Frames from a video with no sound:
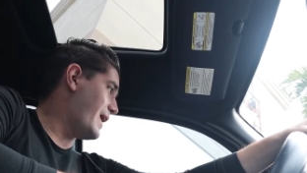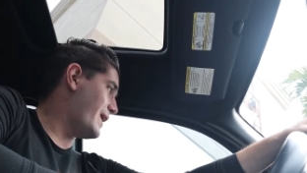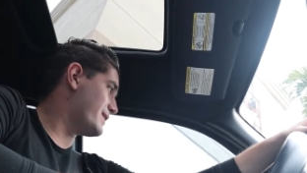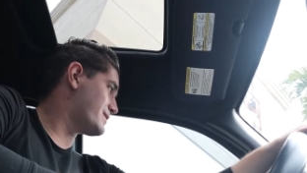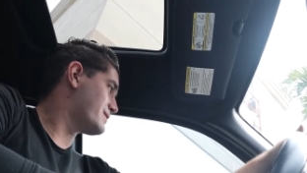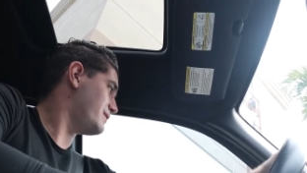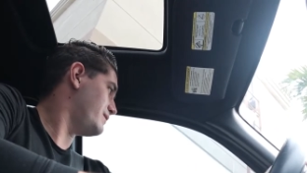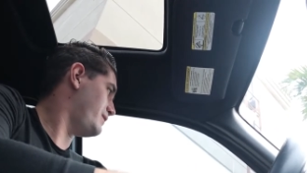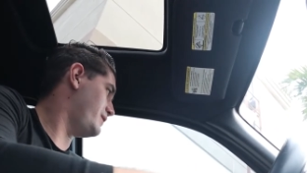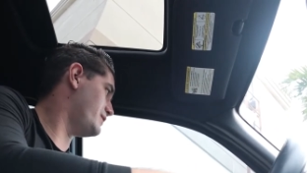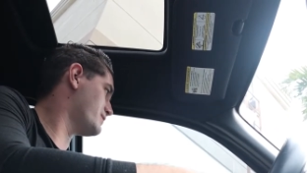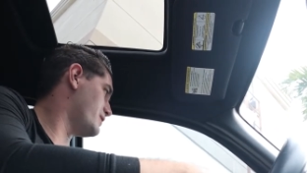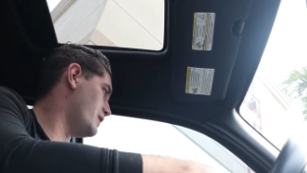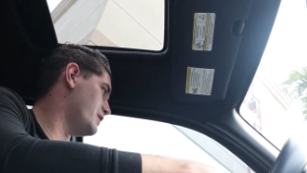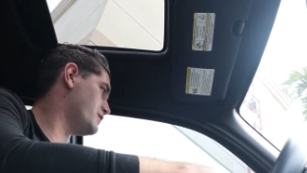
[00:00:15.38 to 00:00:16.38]
ask
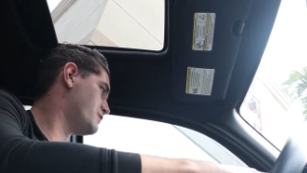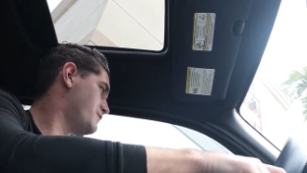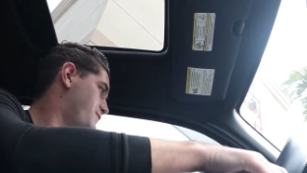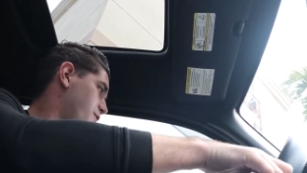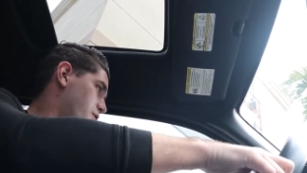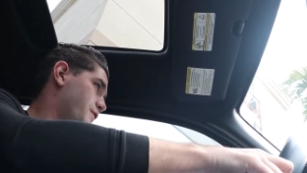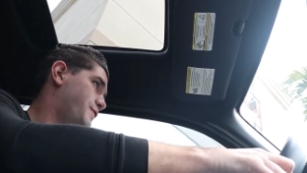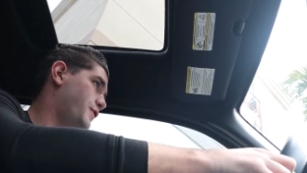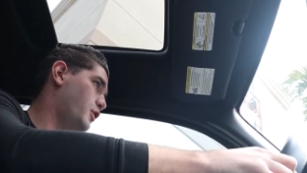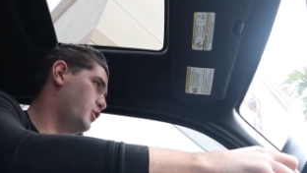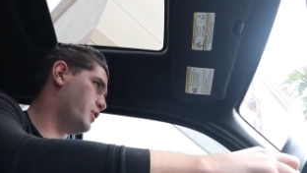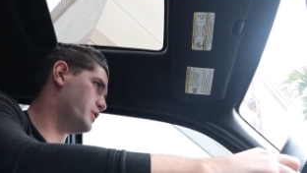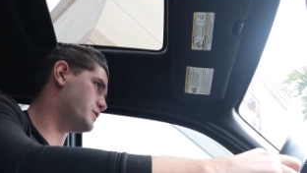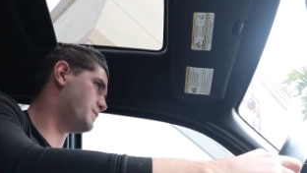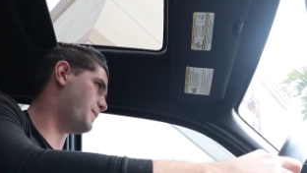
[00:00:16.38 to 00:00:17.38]
these guys for the
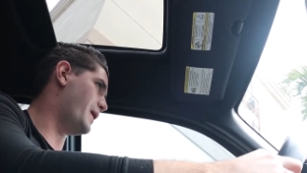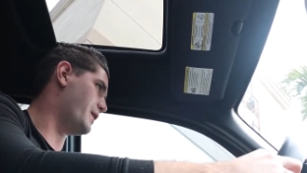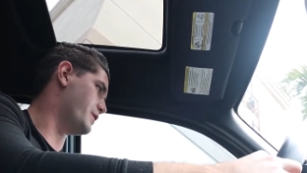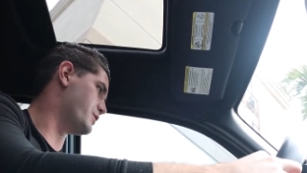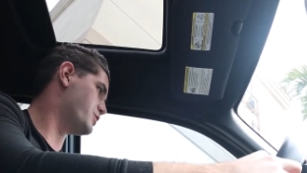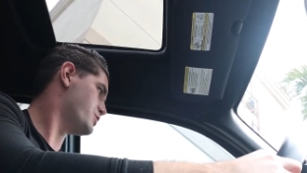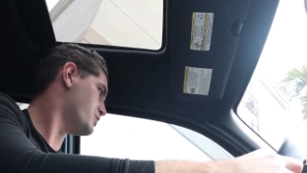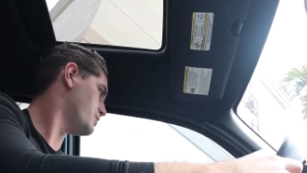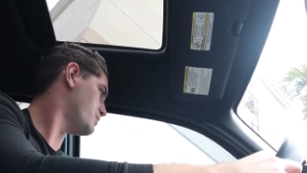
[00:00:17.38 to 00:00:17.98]
food in Spanish.